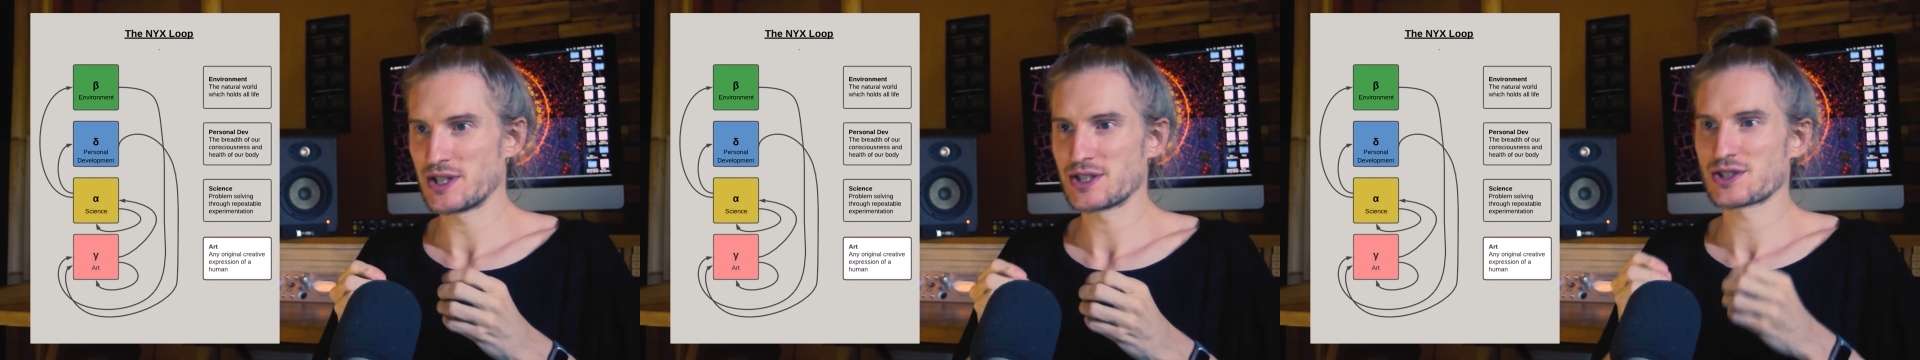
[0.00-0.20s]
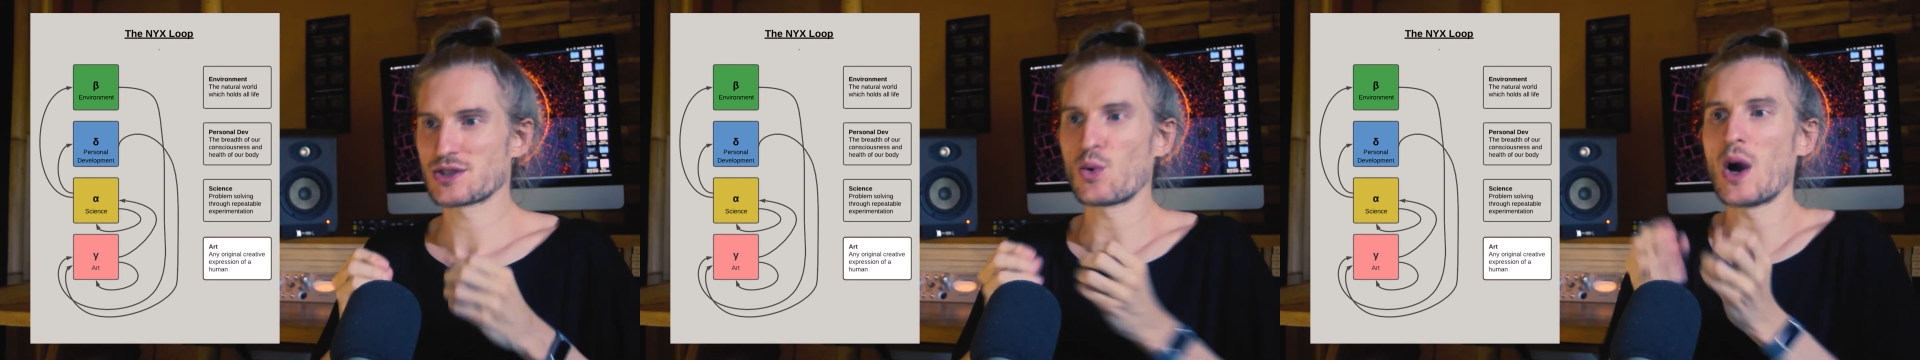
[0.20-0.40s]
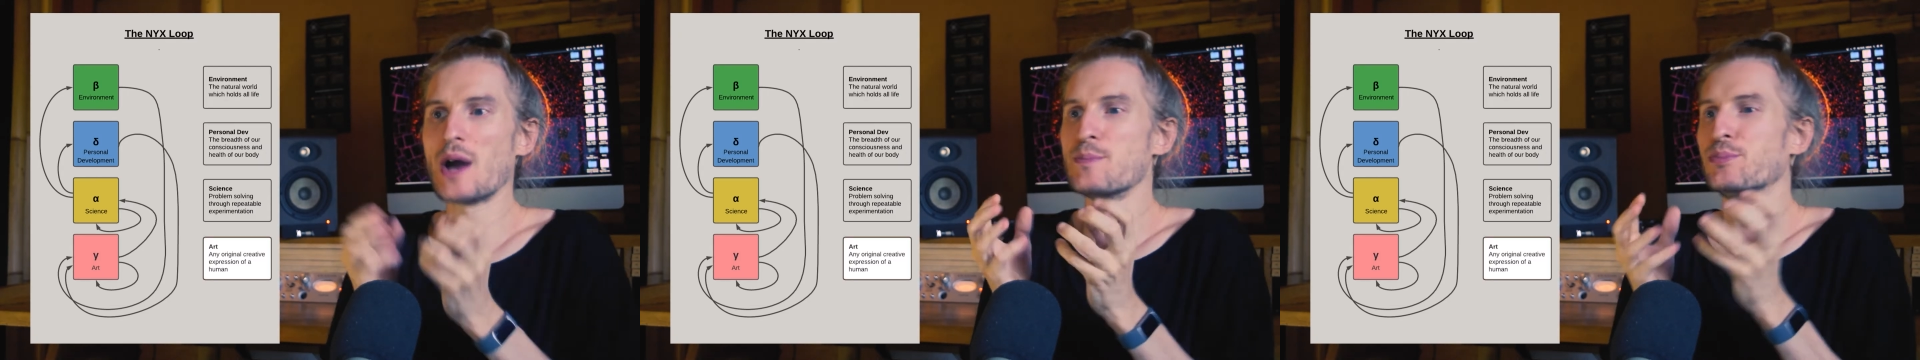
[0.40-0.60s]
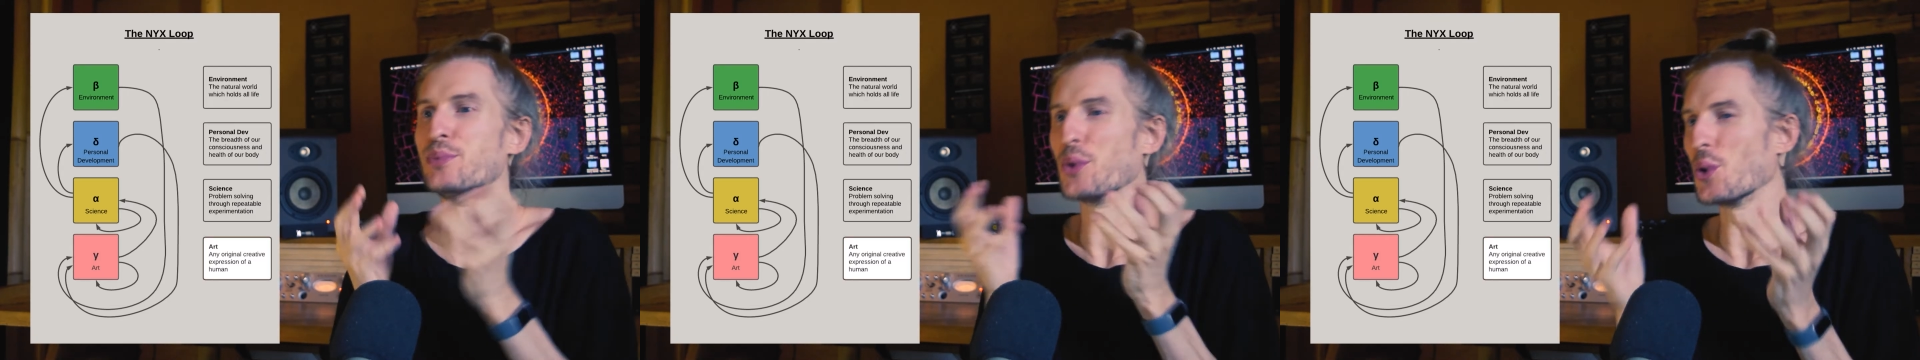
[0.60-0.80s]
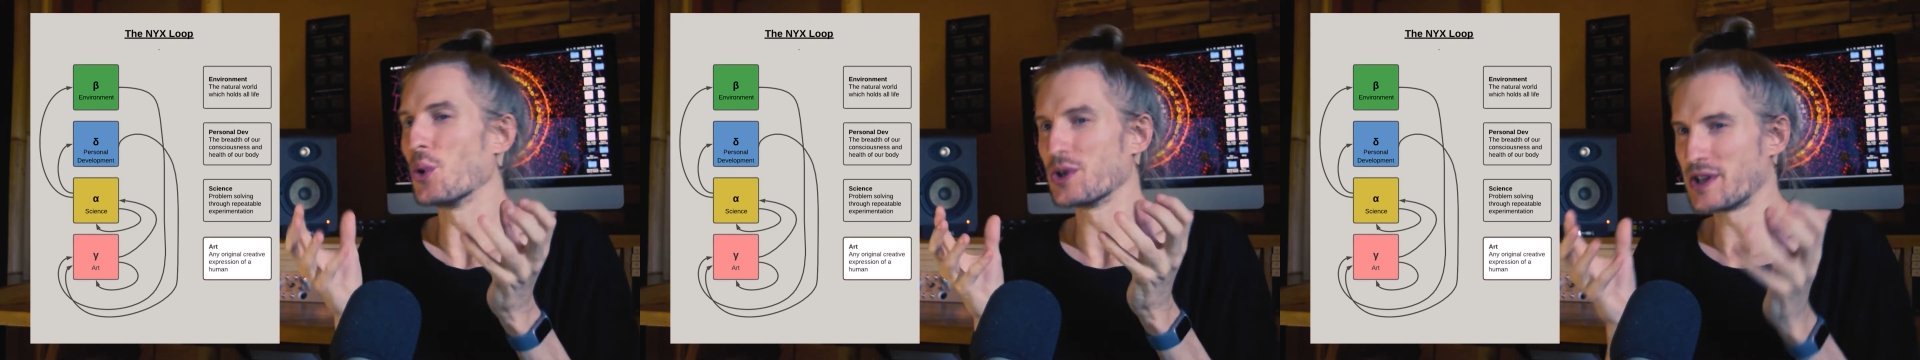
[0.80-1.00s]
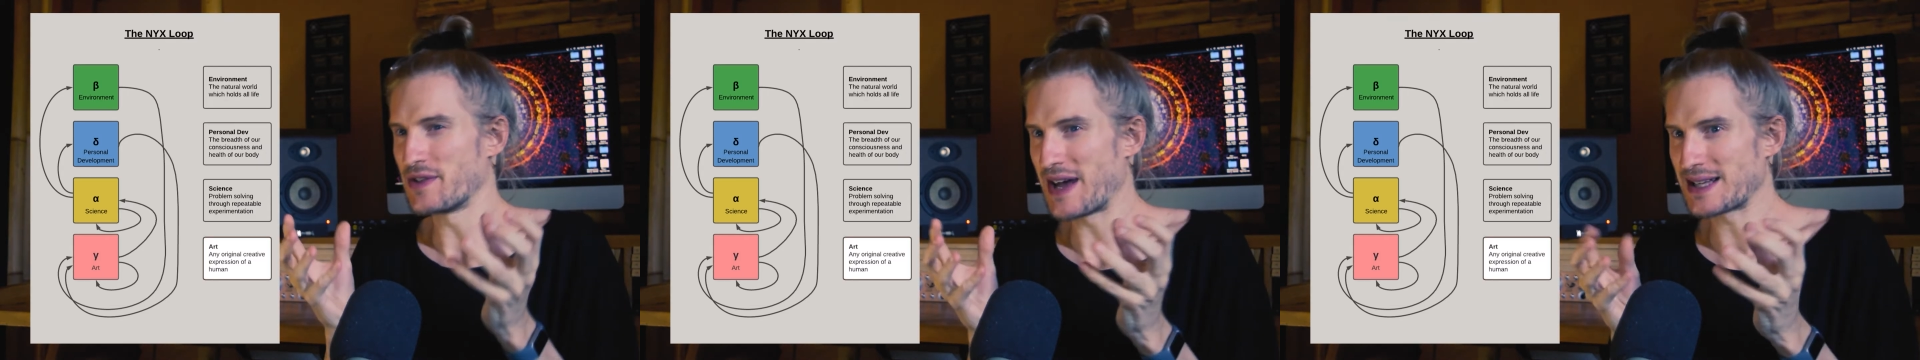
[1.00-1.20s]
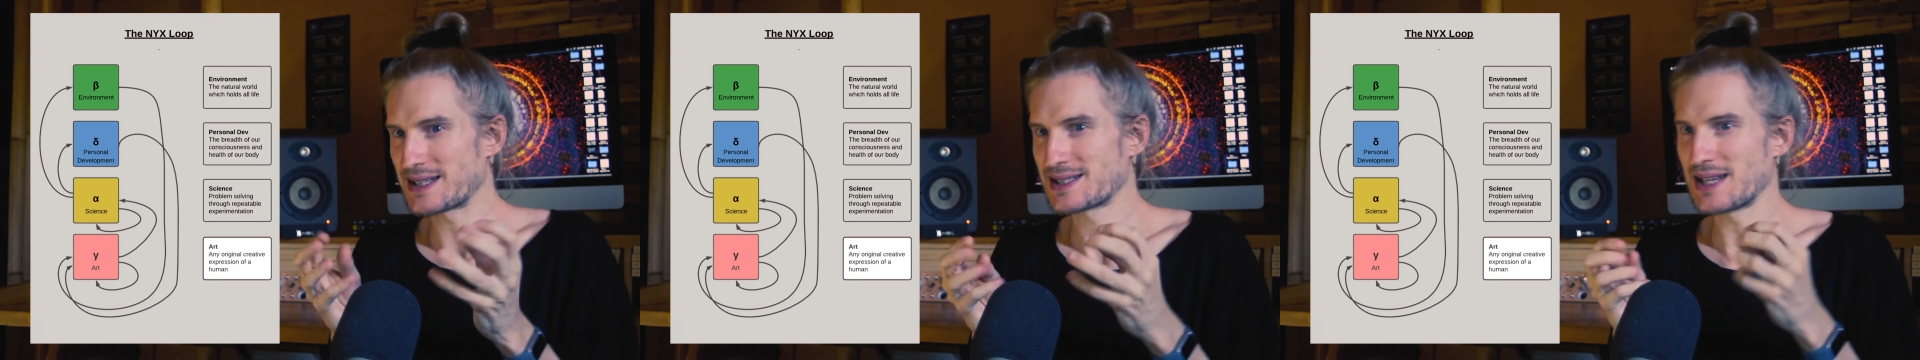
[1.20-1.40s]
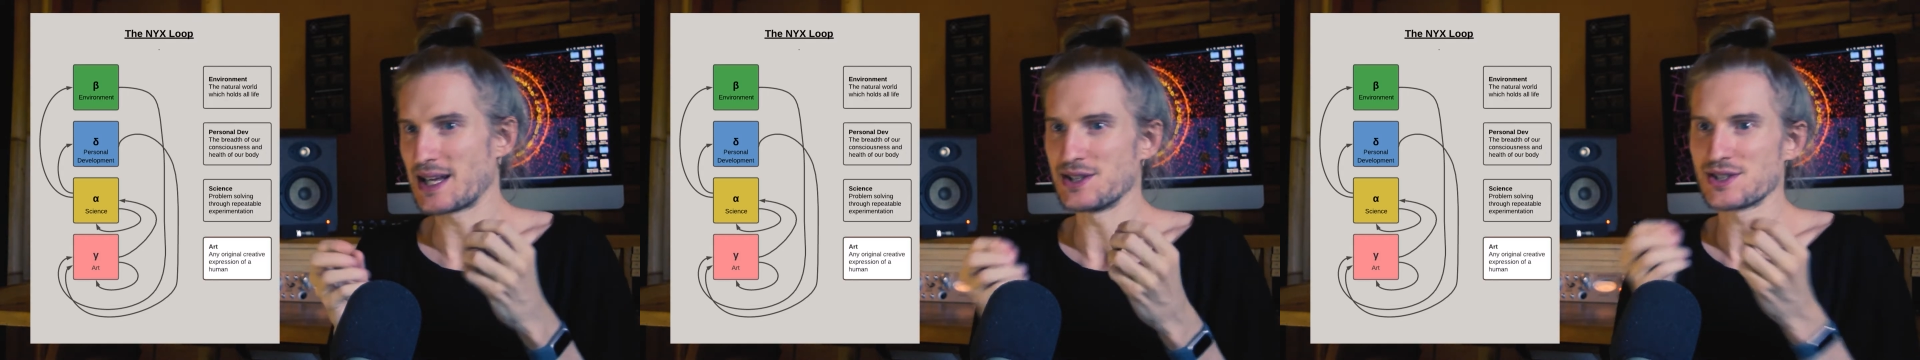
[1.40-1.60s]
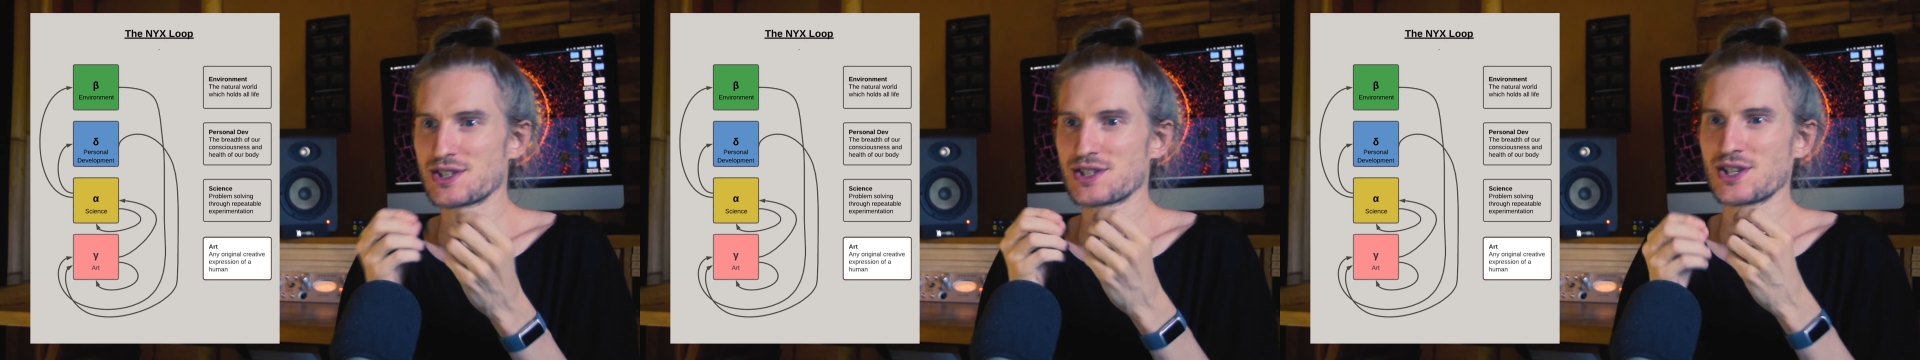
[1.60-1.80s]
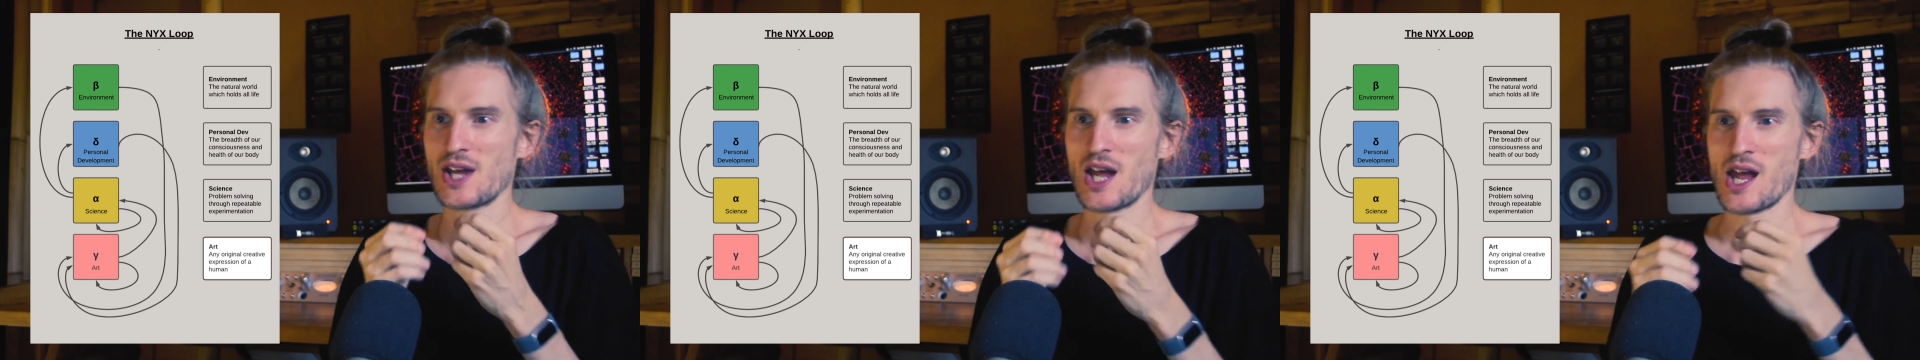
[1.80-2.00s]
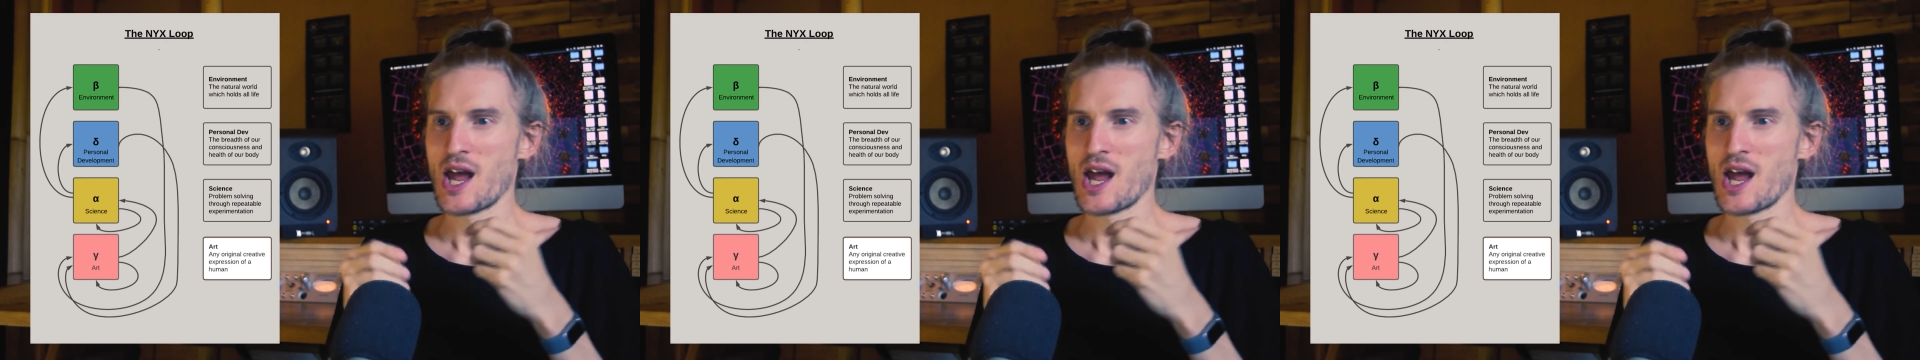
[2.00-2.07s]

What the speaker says: It's quite broad in that sense.